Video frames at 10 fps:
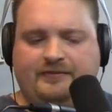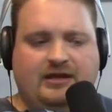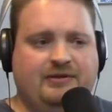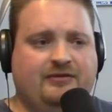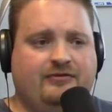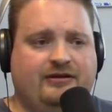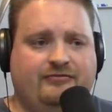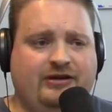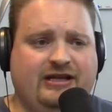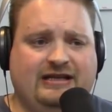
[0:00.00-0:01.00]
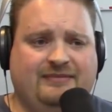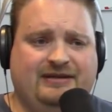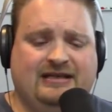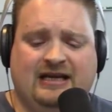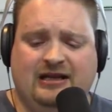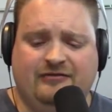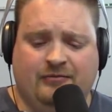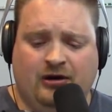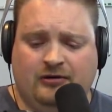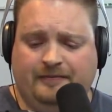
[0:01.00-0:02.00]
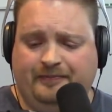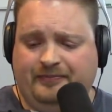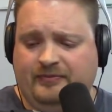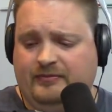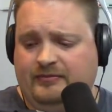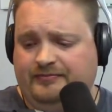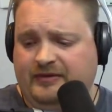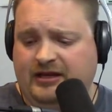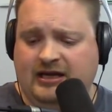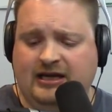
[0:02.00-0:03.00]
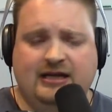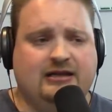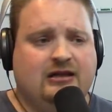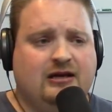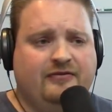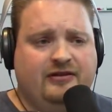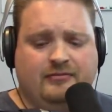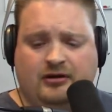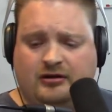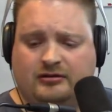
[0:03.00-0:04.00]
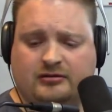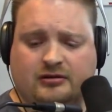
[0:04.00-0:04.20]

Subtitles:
I mean, really, I love them all. I love them all.